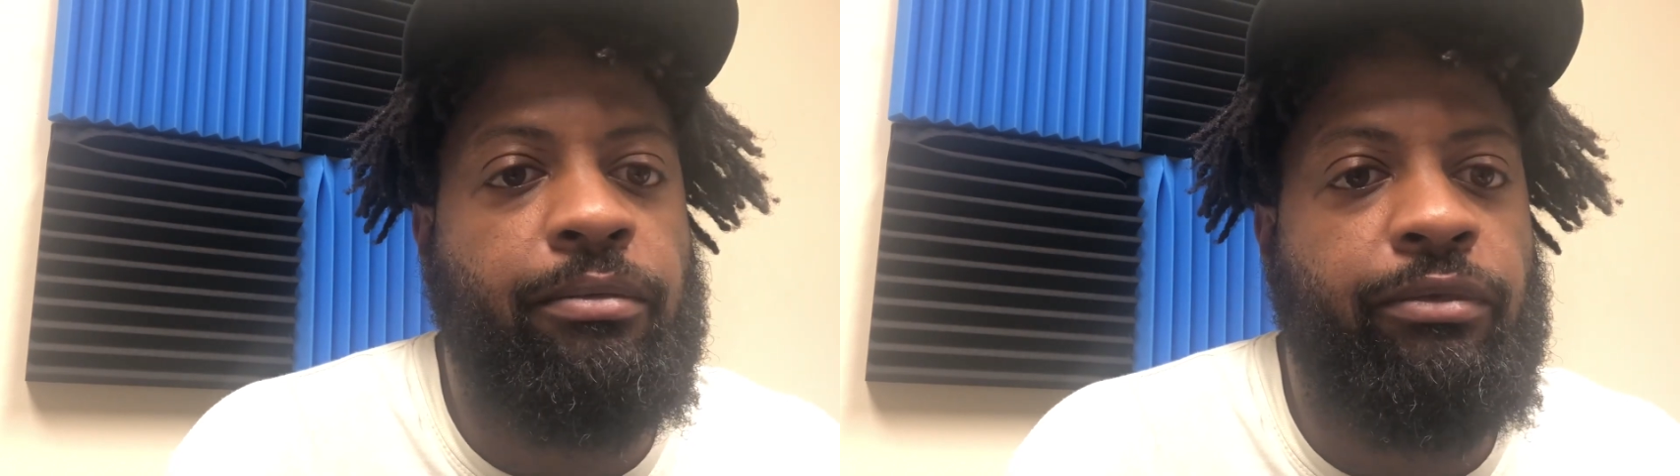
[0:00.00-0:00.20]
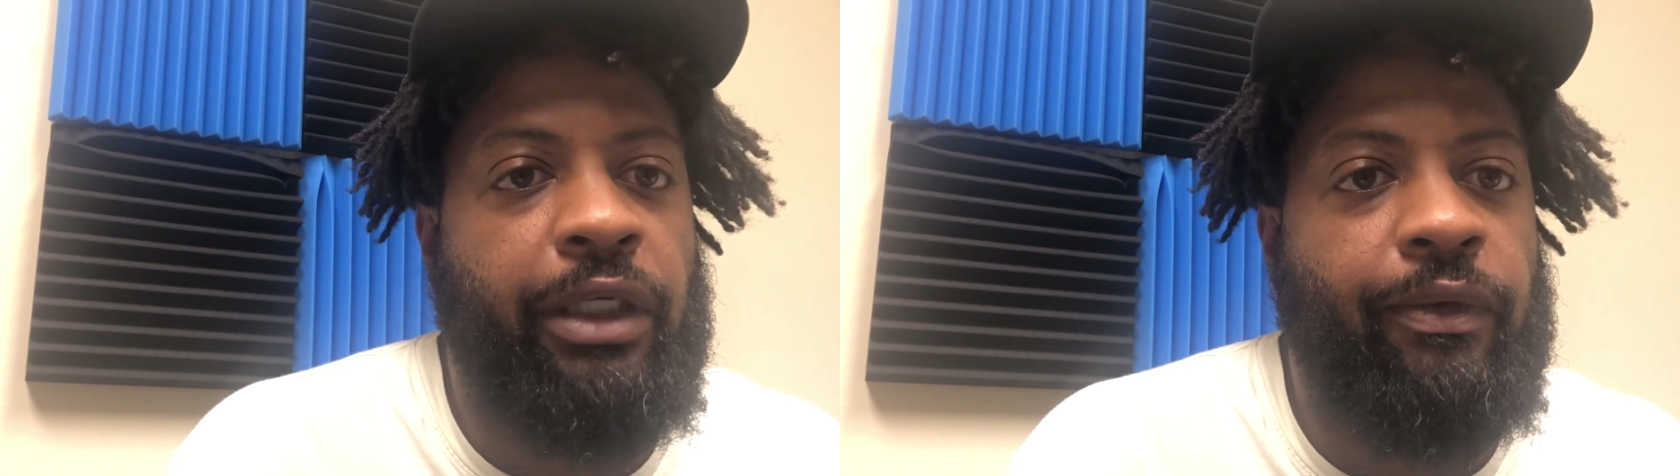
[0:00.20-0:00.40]

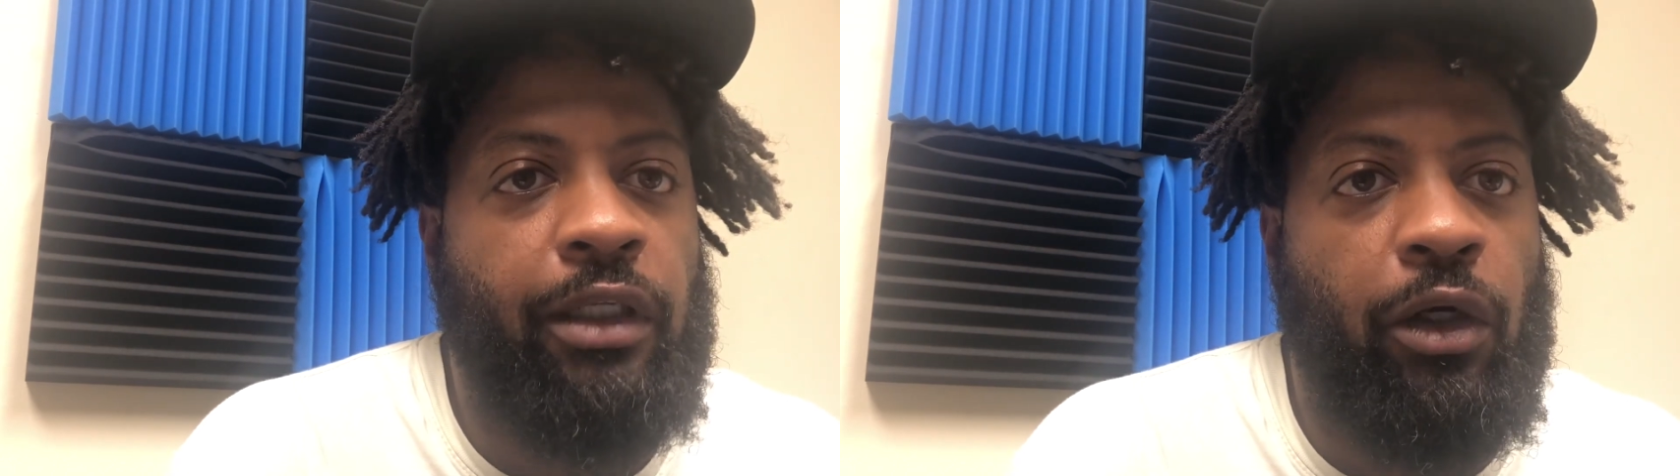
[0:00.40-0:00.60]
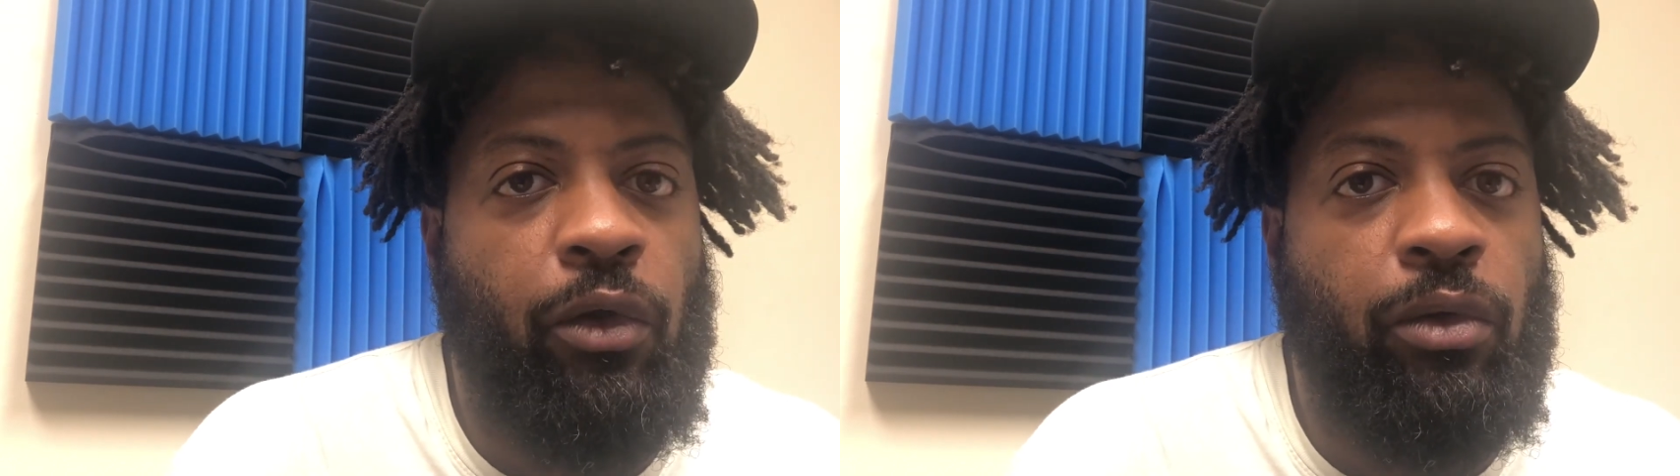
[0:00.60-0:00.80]
Very
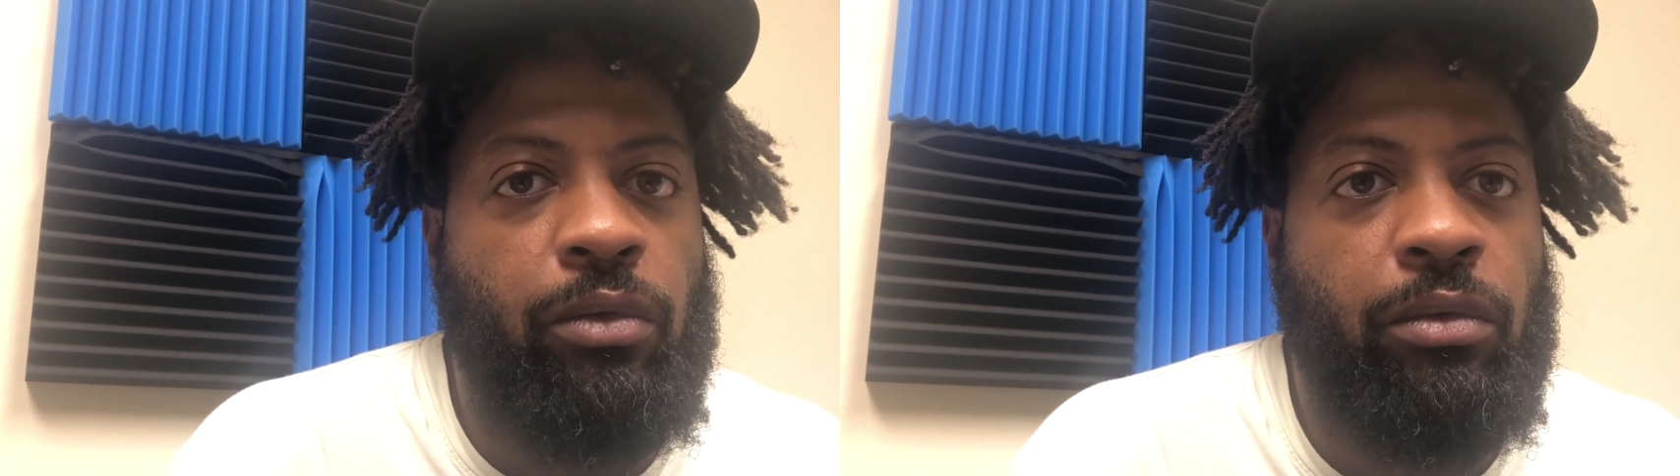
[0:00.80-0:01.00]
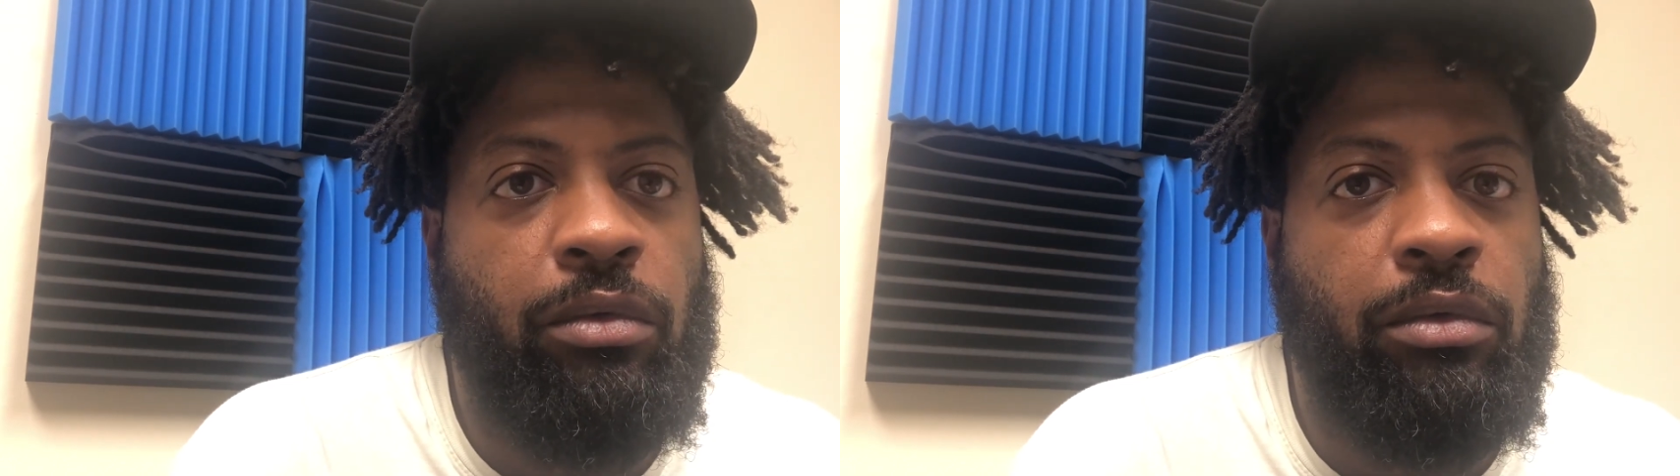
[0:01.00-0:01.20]
low
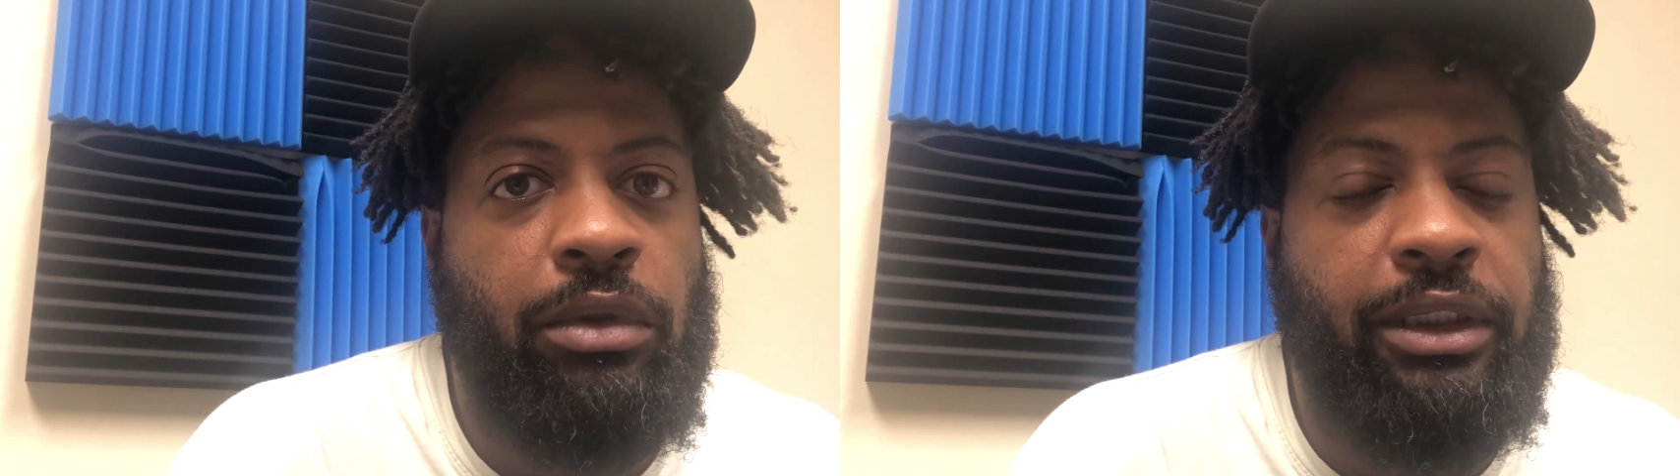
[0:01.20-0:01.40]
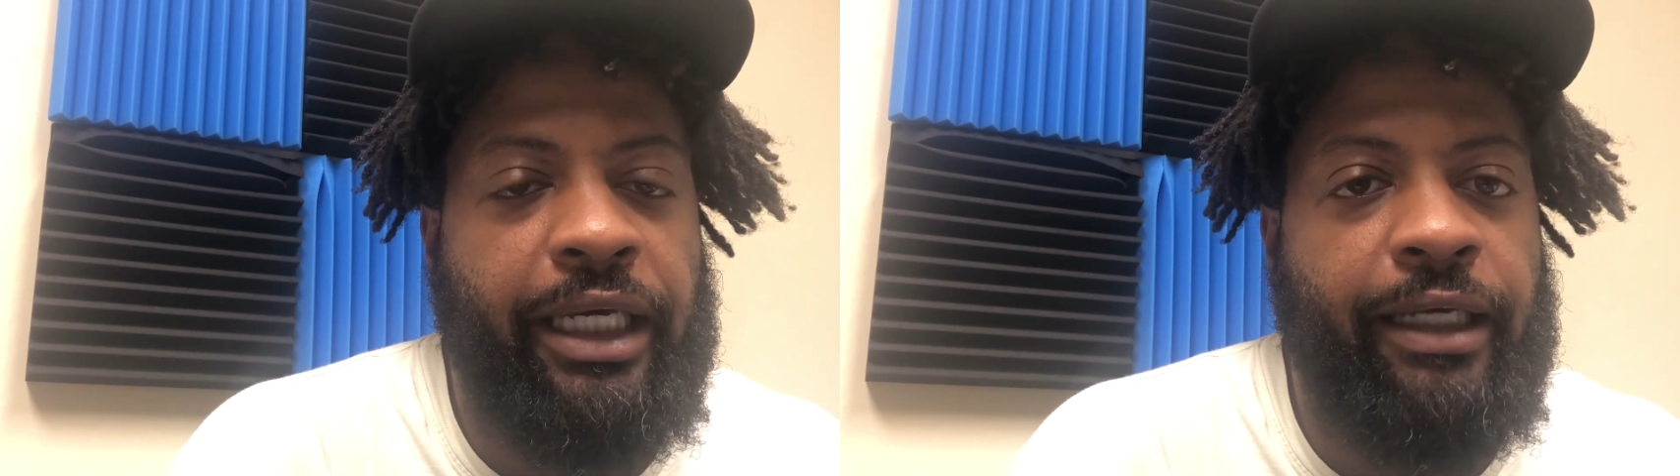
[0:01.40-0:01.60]

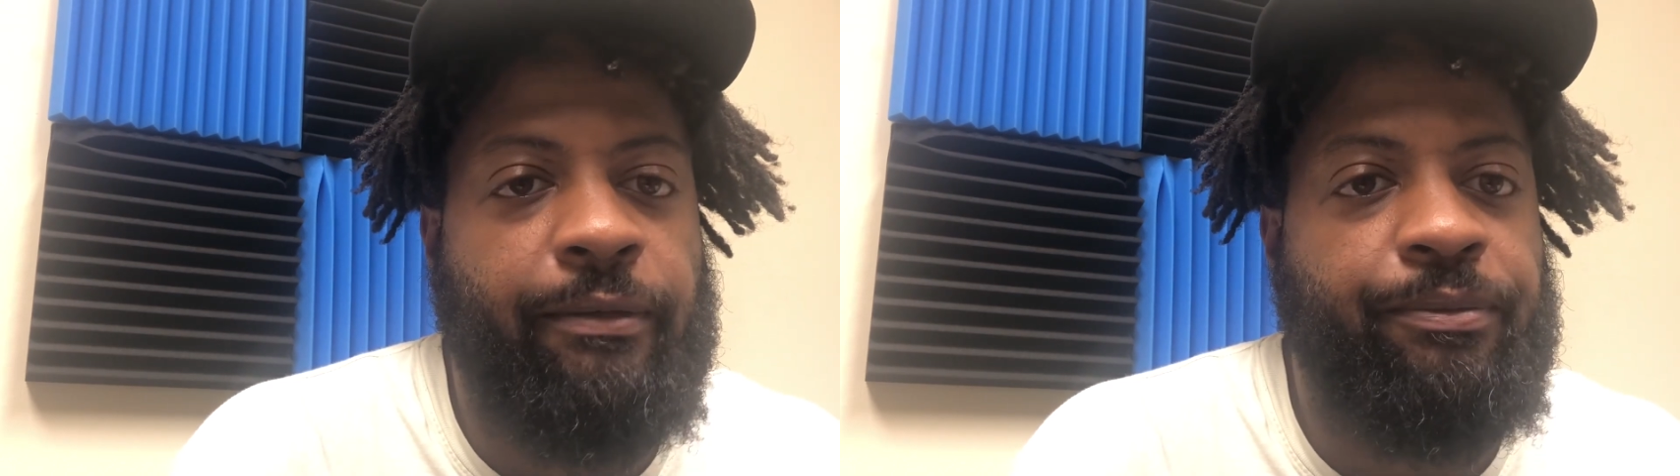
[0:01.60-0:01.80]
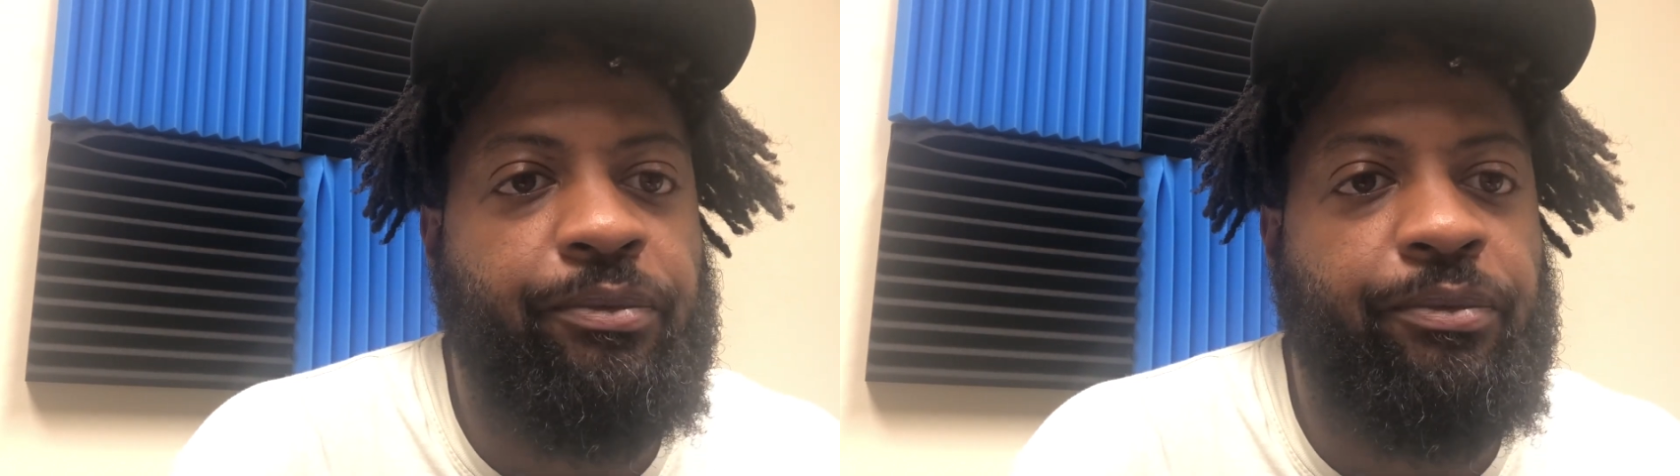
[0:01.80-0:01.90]
debt.